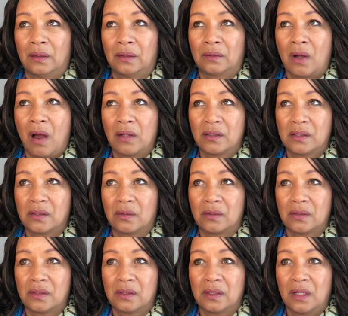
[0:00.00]

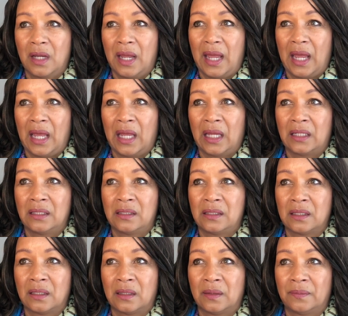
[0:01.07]
concert, and
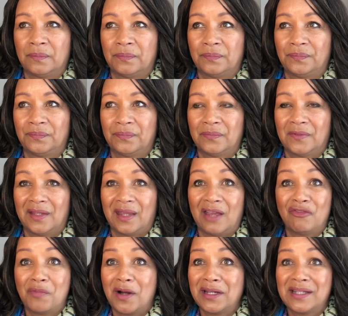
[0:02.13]

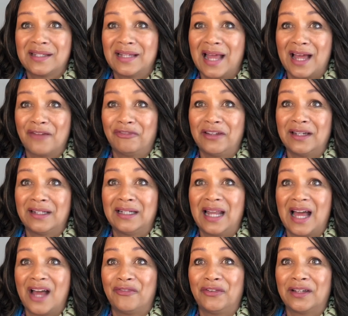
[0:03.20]
everybody's laughing and
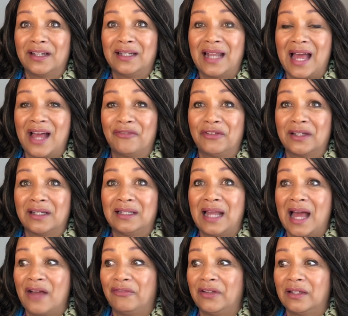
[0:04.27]
laughing and laughing and
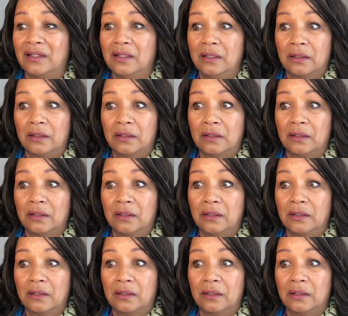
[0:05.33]
laughing